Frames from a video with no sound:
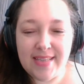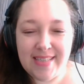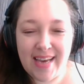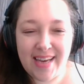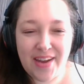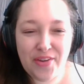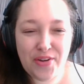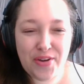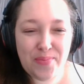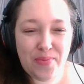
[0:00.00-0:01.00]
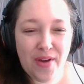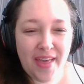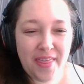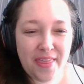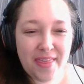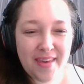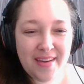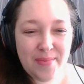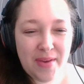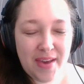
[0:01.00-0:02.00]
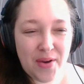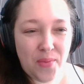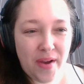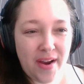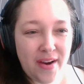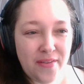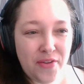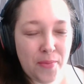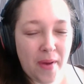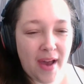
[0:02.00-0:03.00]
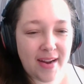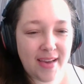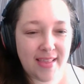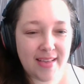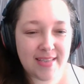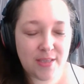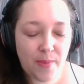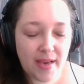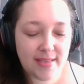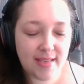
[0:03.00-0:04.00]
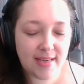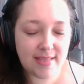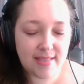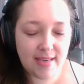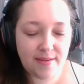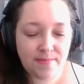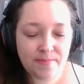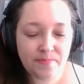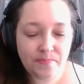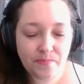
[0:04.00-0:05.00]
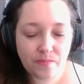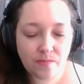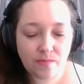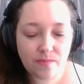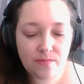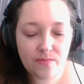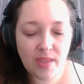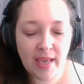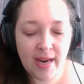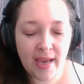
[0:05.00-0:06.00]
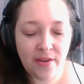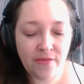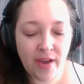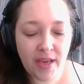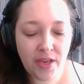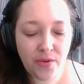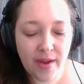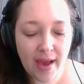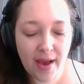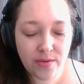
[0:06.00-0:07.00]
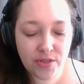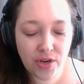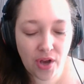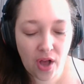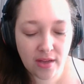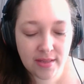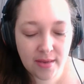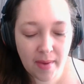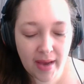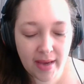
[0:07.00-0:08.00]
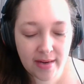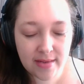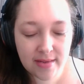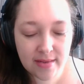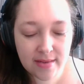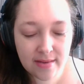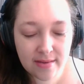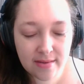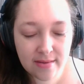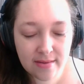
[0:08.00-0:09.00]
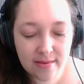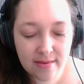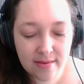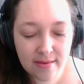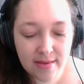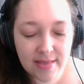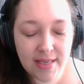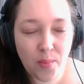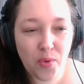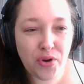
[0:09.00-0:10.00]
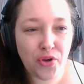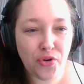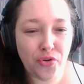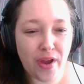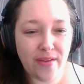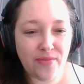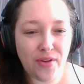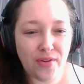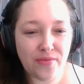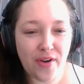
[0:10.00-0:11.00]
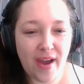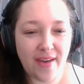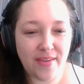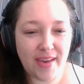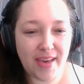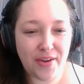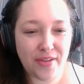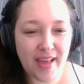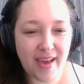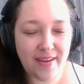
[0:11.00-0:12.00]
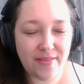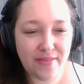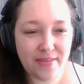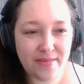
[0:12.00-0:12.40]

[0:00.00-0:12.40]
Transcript: And take another good breath, being aware of your body and the space that it's in. And I invite you now to call to mind someone you're grateful for having in your life.